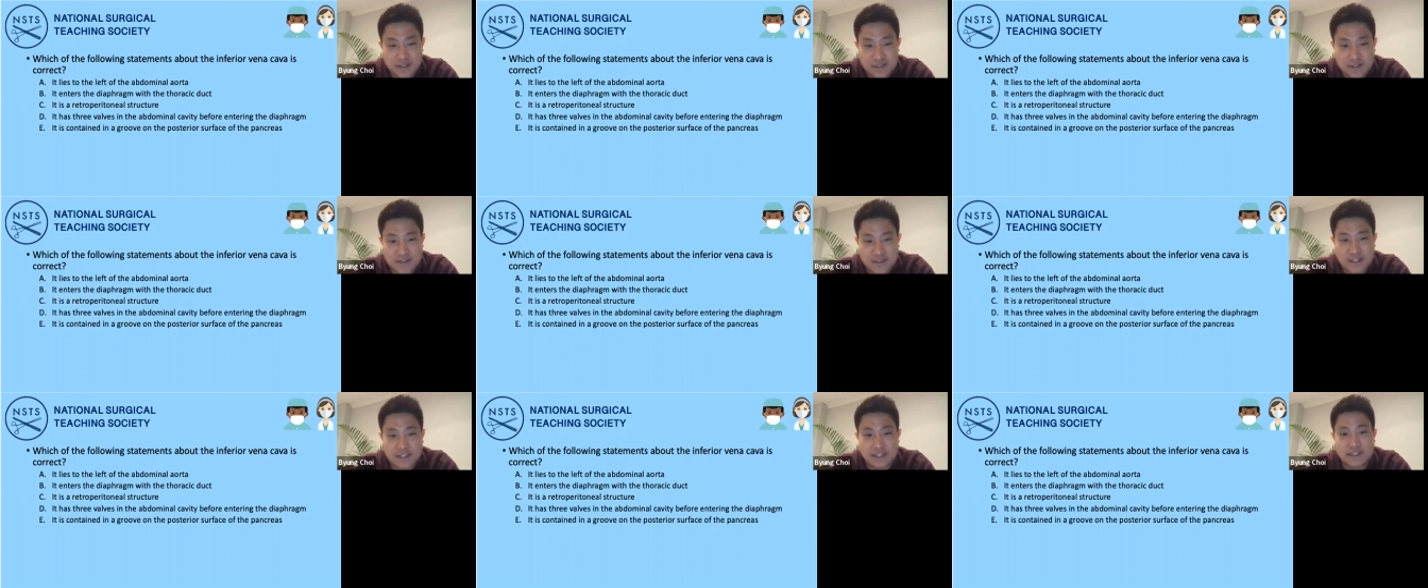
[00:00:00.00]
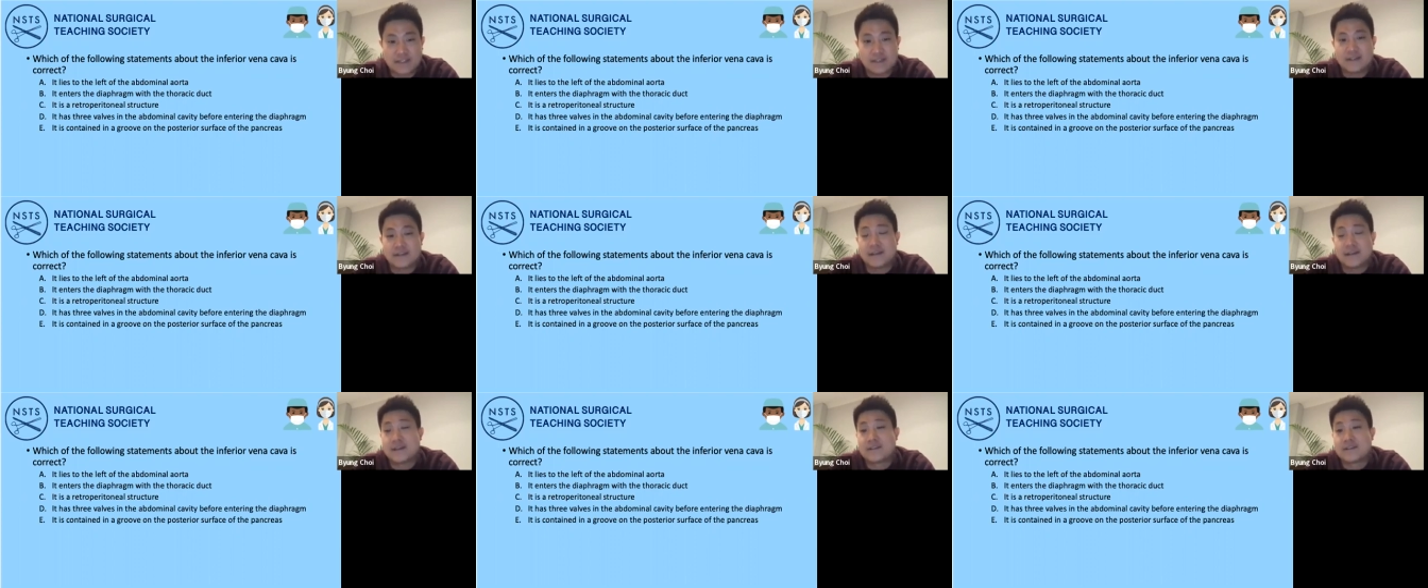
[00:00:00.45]

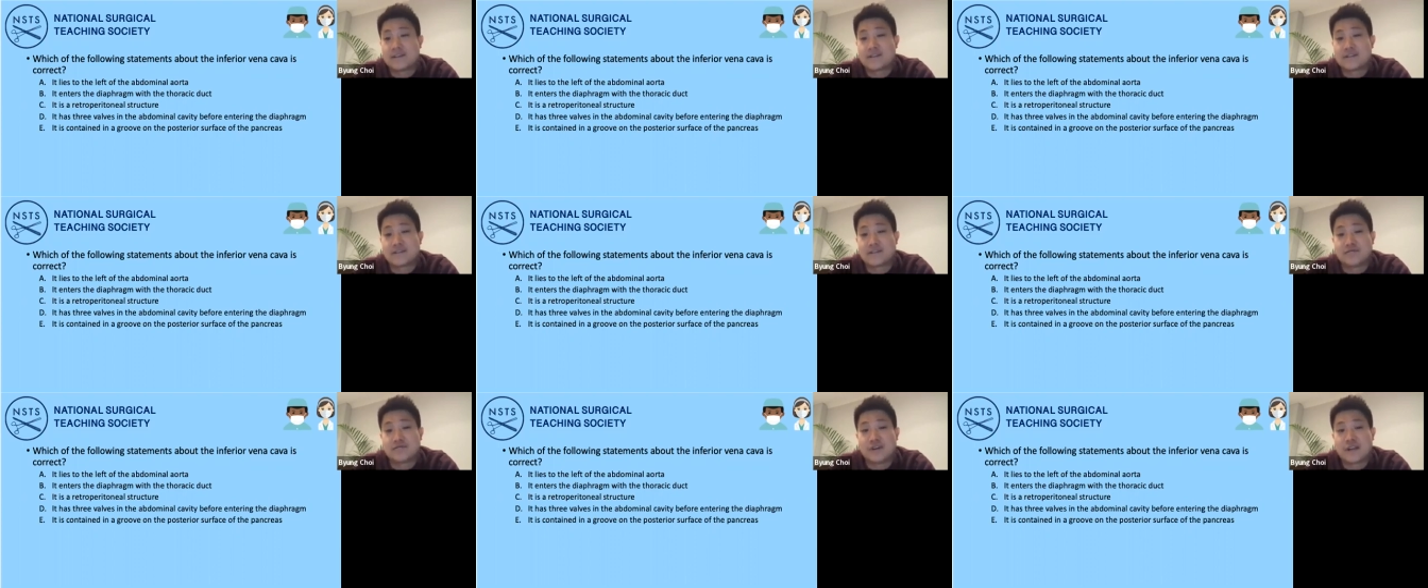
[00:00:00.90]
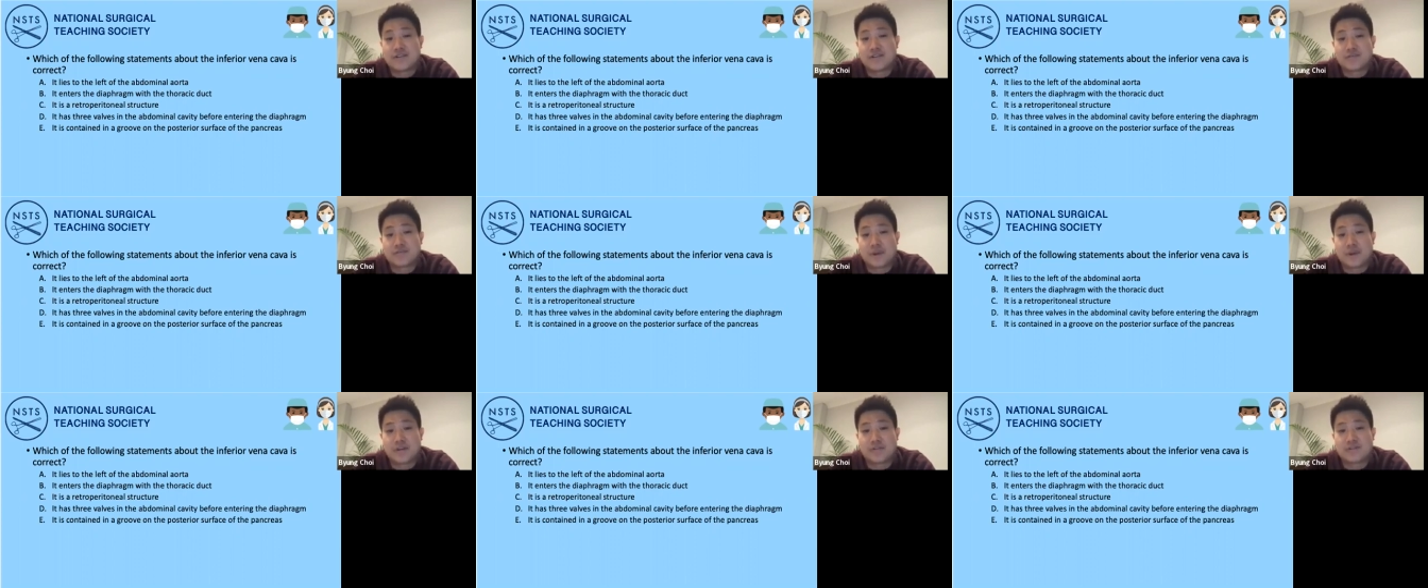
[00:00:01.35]
C, it is a
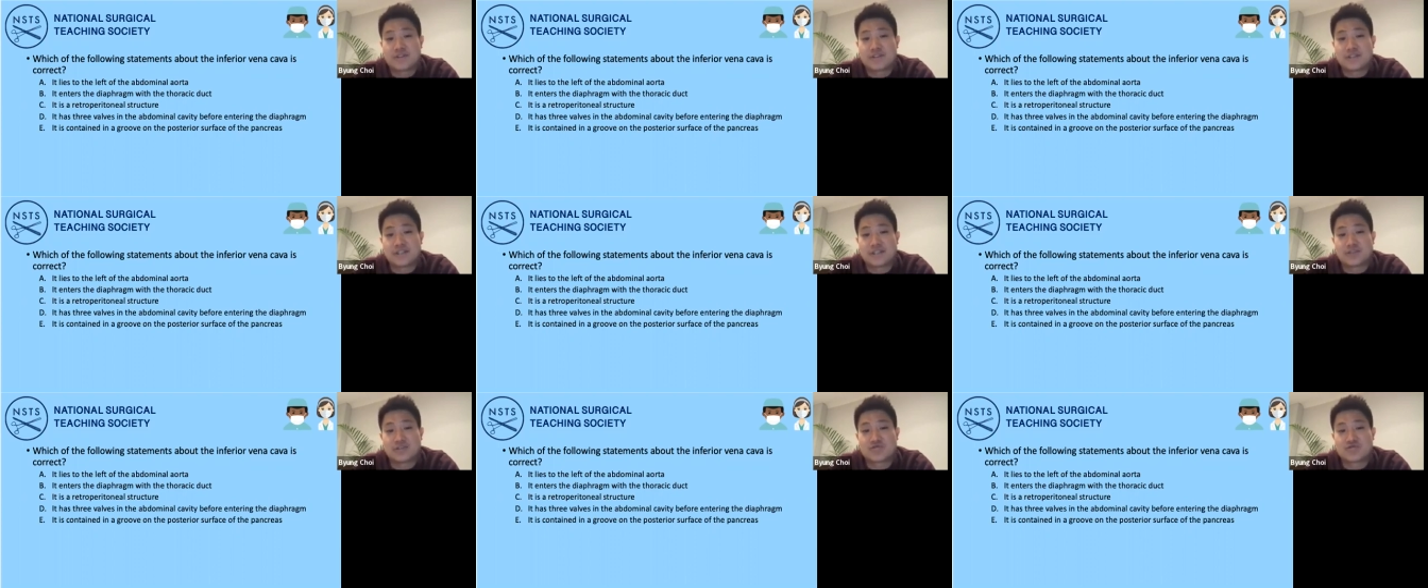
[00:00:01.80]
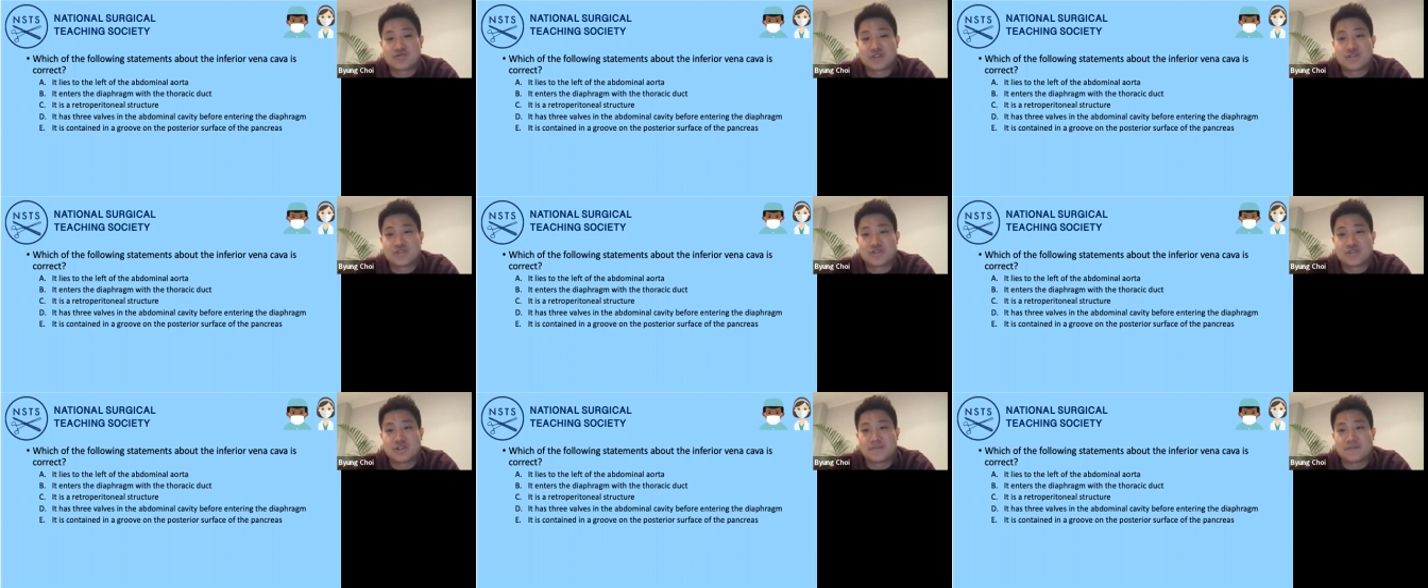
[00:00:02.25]
retroperitoneal
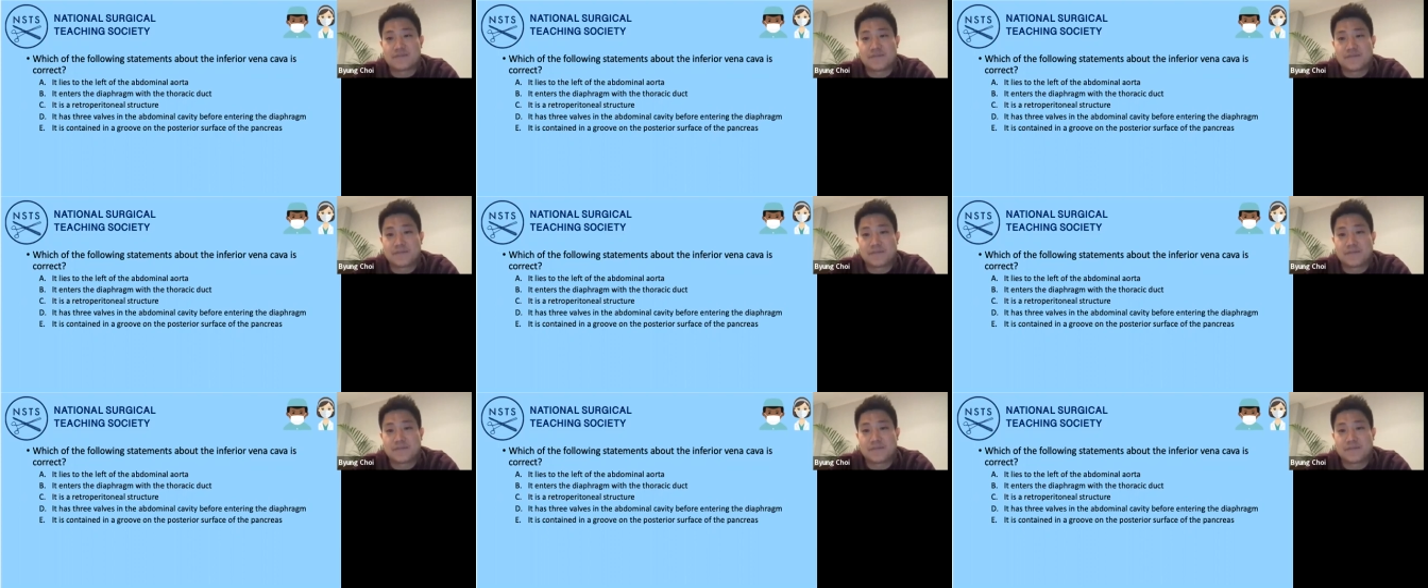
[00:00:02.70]
structure.